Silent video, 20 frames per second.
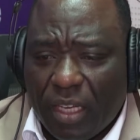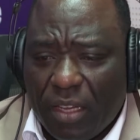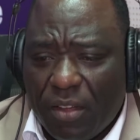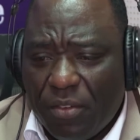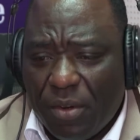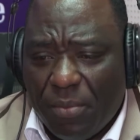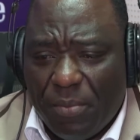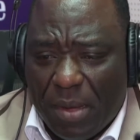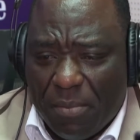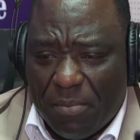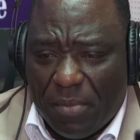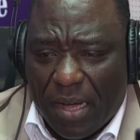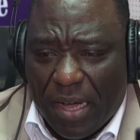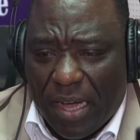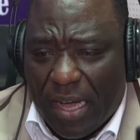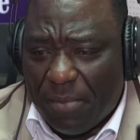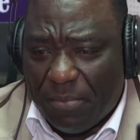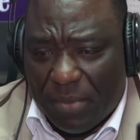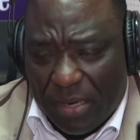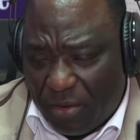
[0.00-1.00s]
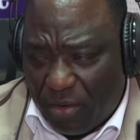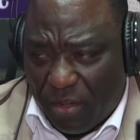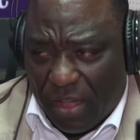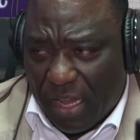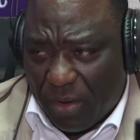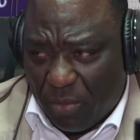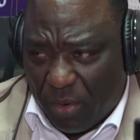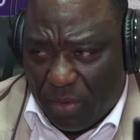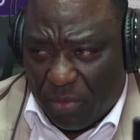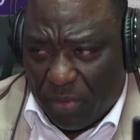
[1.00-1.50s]
Remember, I'm a lawyer
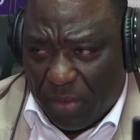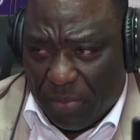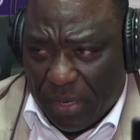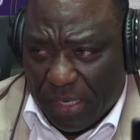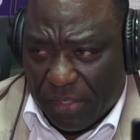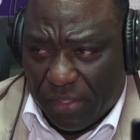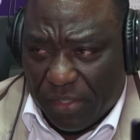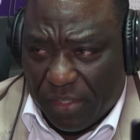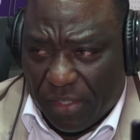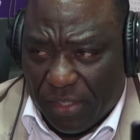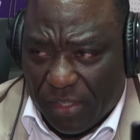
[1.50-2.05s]
and one of the best.